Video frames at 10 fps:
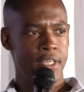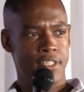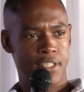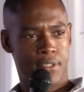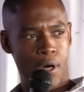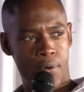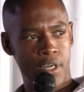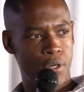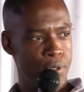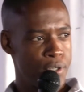Just go
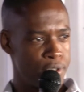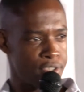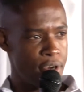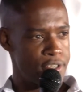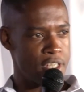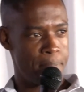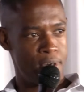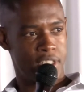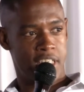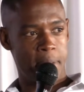in Google search and
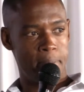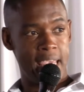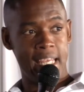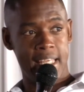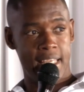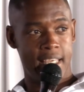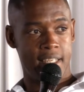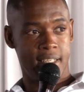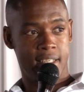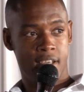put
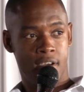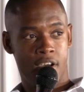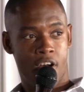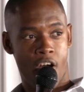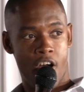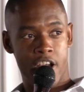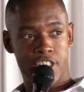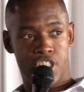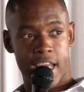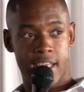comedian R
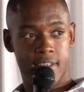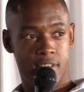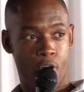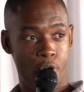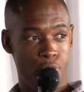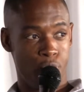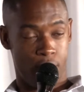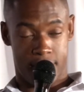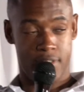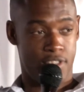J. Or you
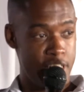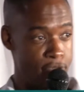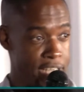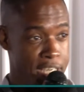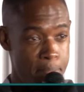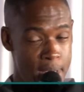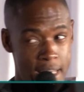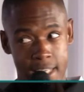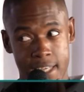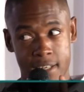can just literally
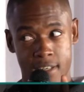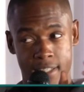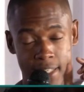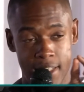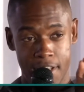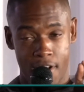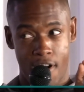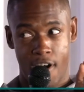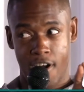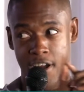comedian, the letter
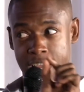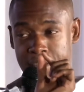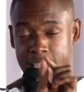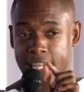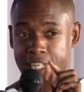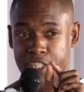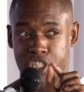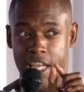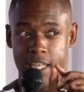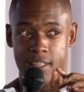R, the letter
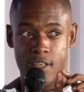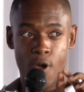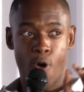J.